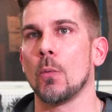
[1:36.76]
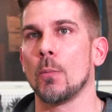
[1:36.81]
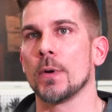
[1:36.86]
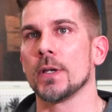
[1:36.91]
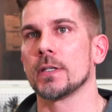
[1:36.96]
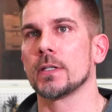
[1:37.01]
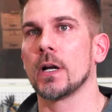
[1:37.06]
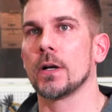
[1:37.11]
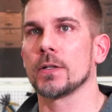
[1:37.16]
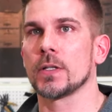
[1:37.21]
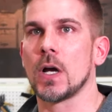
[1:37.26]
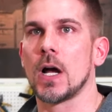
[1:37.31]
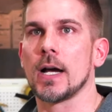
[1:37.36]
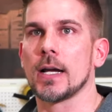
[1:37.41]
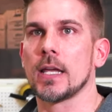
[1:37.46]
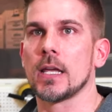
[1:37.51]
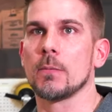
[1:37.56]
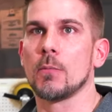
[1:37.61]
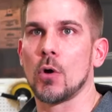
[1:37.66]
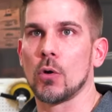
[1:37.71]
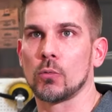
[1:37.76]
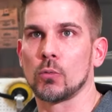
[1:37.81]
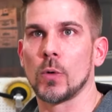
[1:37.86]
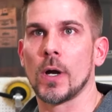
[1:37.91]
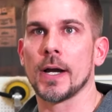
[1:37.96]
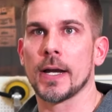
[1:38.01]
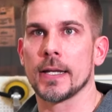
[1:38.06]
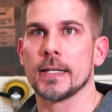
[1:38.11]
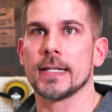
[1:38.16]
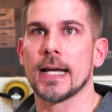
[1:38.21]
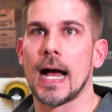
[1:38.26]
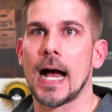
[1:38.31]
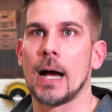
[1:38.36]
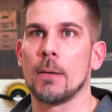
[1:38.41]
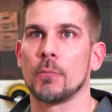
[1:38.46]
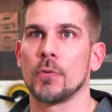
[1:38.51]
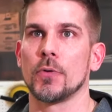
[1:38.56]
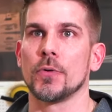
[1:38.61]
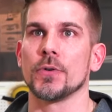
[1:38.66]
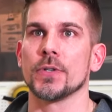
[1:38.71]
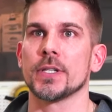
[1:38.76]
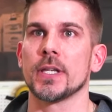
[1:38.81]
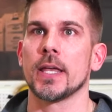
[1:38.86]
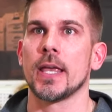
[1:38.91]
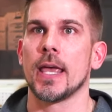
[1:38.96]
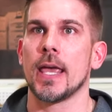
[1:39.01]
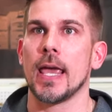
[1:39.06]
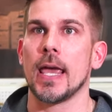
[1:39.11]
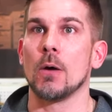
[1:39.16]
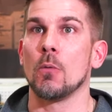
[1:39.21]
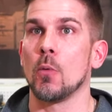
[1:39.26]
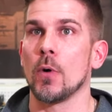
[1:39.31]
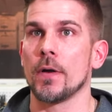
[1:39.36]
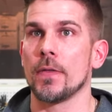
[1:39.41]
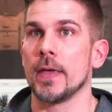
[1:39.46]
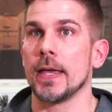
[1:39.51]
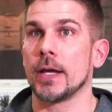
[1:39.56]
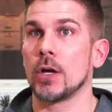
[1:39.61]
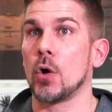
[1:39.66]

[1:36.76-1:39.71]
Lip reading: when we start talking about rugged toppers and where they